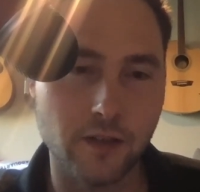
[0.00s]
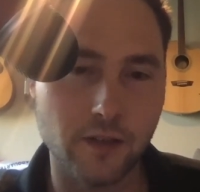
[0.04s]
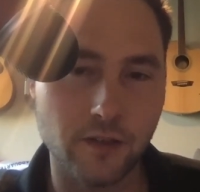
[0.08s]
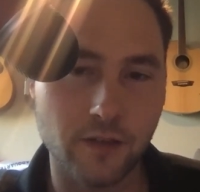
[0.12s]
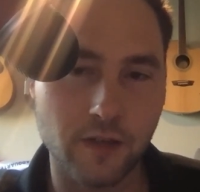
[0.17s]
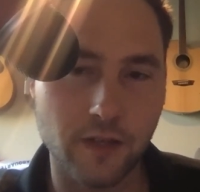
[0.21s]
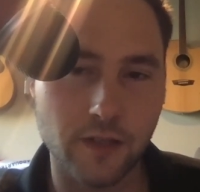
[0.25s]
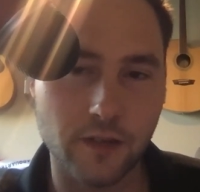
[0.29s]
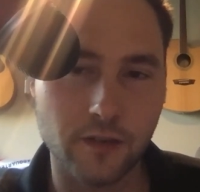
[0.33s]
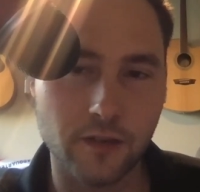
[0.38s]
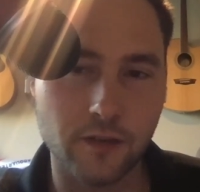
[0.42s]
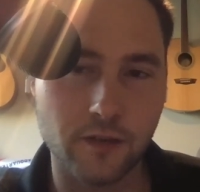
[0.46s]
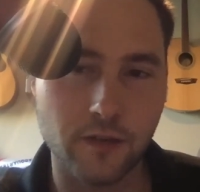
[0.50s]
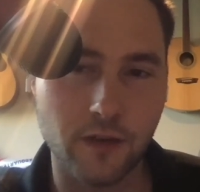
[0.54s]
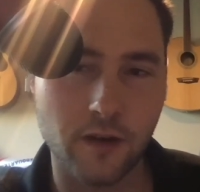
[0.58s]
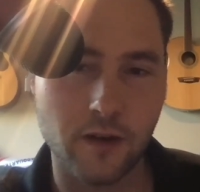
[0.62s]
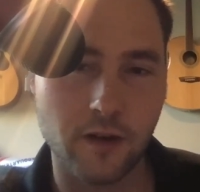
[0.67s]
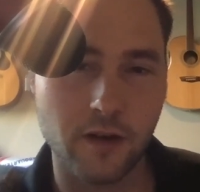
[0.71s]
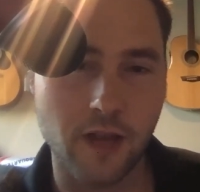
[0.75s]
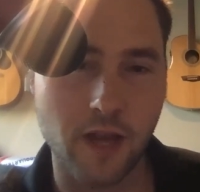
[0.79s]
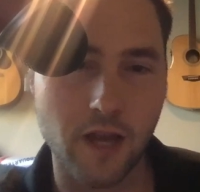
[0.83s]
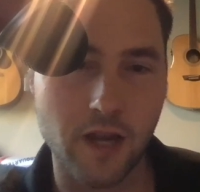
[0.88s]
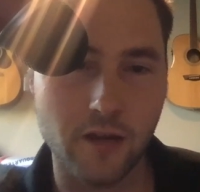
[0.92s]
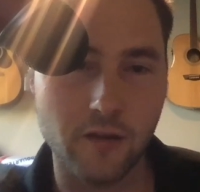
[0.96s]
like they're
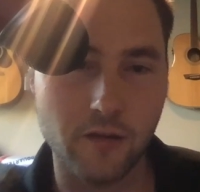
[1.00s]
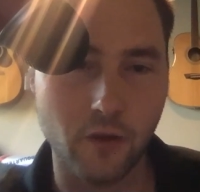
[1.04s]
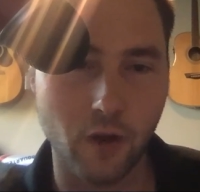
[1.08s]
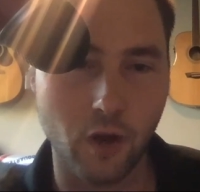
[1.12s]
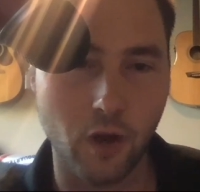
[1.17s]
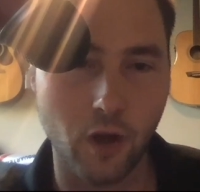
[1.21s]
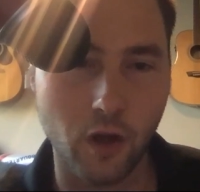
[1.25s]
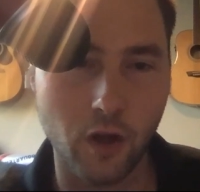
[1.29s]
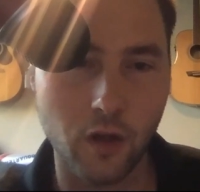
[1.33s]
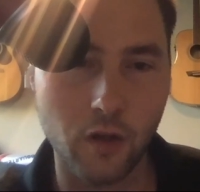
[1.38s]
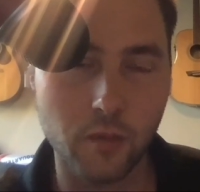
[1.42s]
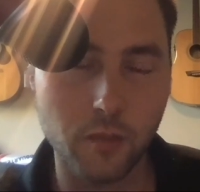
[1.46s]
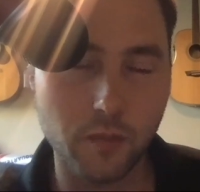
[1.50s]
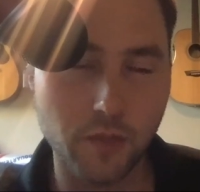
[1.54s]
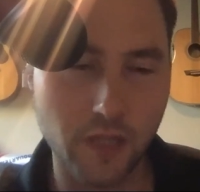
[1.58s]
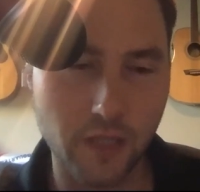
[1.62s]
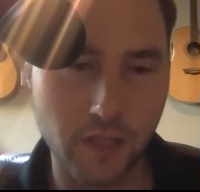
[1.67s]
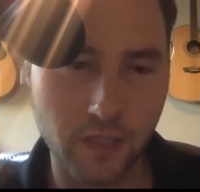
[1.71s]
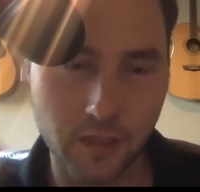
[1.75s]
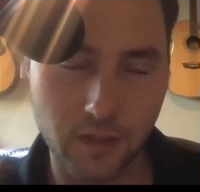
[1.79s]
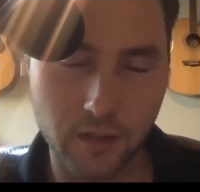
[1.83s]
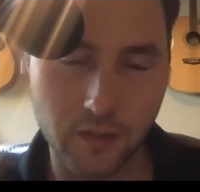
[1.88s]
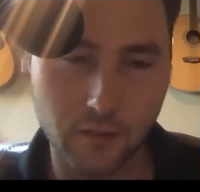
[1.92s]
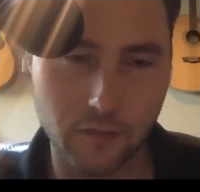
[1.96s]
kind of all
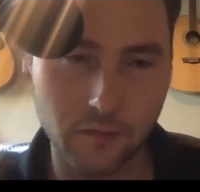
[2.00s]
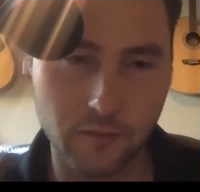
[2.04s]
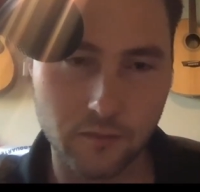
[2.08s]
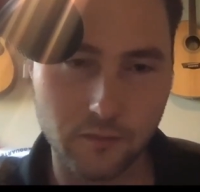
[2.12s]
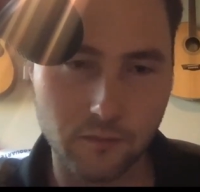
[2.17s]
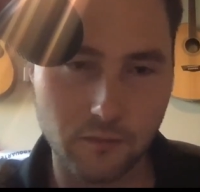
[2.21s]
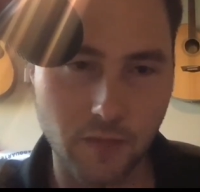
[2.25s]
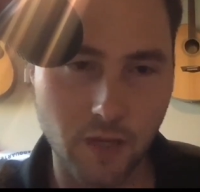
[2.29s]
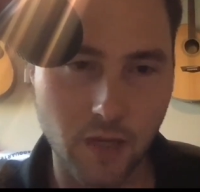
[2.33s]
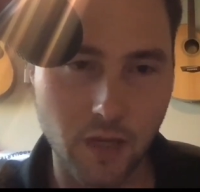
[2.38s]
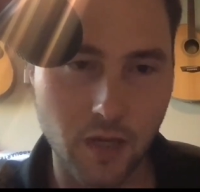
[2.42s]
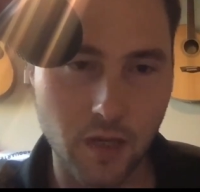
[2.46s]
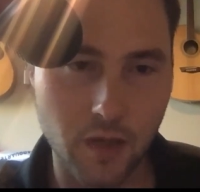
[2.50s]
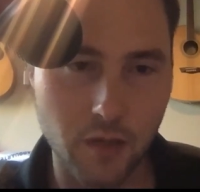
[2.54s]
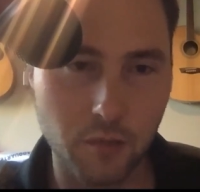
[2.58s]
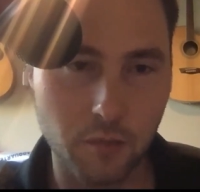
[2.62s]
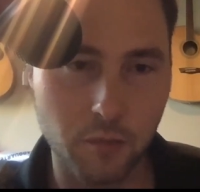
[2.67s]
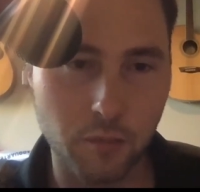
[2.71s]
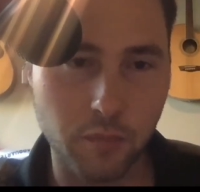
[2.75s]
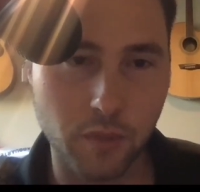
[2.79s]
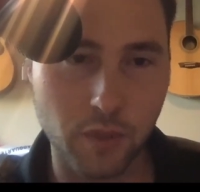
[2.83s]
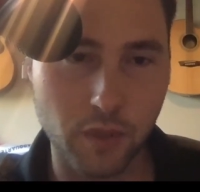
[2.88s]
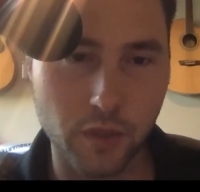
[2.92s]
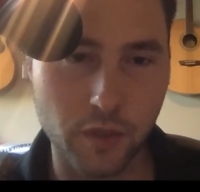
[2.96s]
being
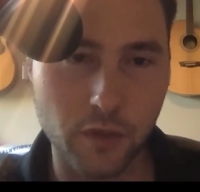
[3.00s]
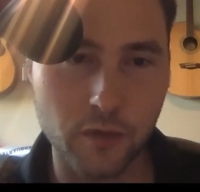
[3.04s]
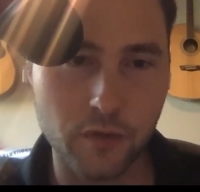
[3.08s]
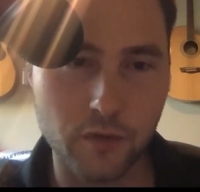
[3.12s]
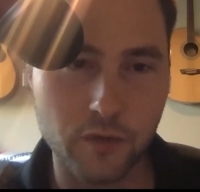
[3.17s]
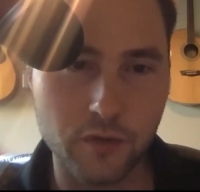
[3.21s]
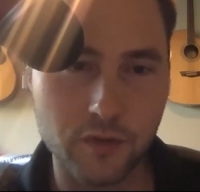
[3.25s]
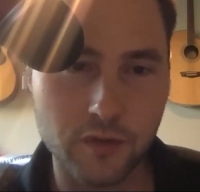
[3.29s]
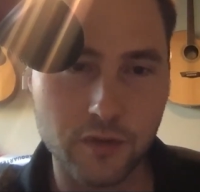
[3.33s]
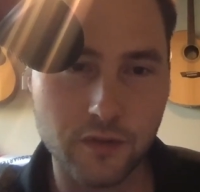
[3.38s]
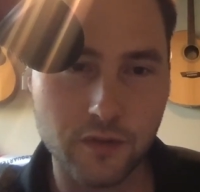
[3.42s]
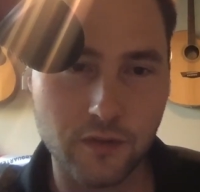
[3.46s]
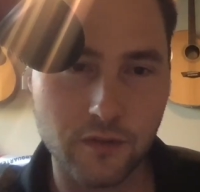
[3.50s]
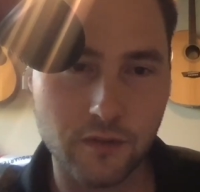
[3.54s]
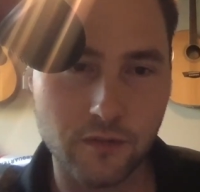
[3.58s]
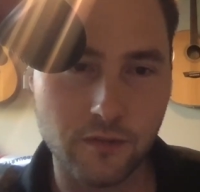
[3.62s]
produced,